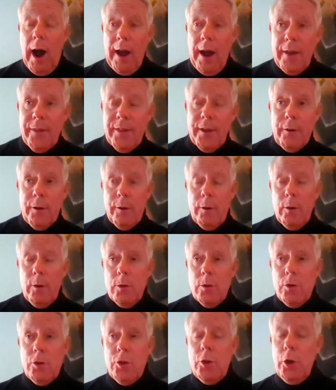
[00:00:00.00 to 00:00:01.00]
I think
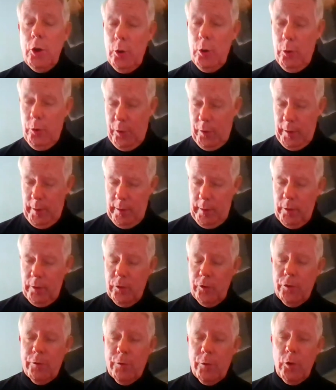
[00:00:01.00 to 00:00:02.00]
two
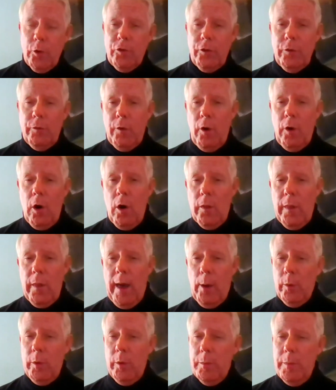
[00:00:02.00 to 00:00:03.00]
things. First of all,
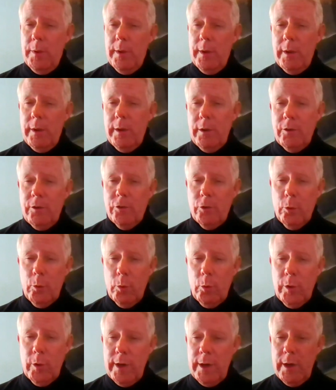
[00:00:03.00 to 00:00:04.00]
that would be to
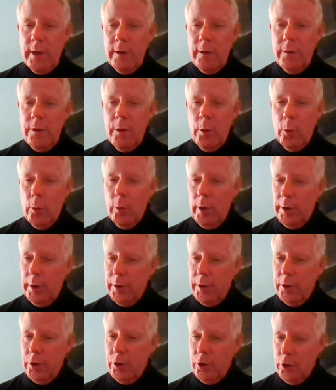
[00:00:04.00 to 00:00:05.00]
read the
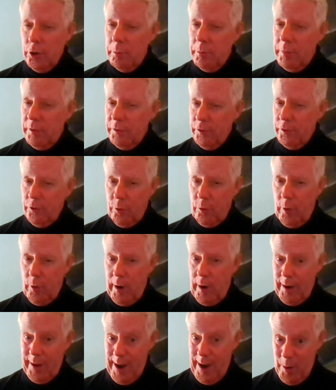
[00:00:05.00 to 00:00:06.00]
really good business
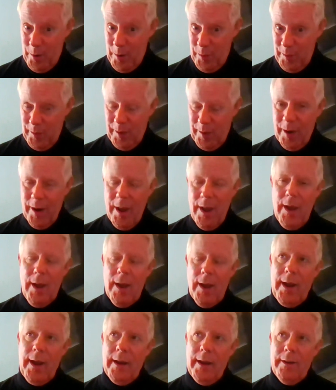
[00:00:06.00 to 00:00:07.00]
writing out there.
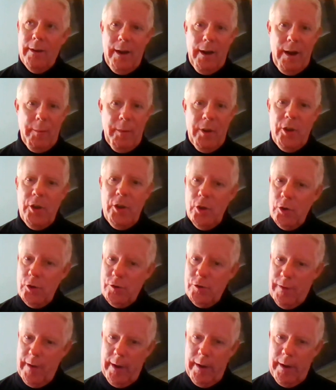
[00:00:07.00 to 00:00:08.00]
And I'm a
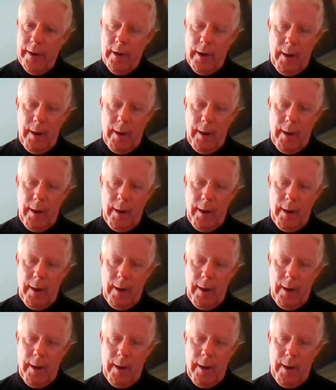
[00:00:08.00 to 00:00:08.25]
huge fan.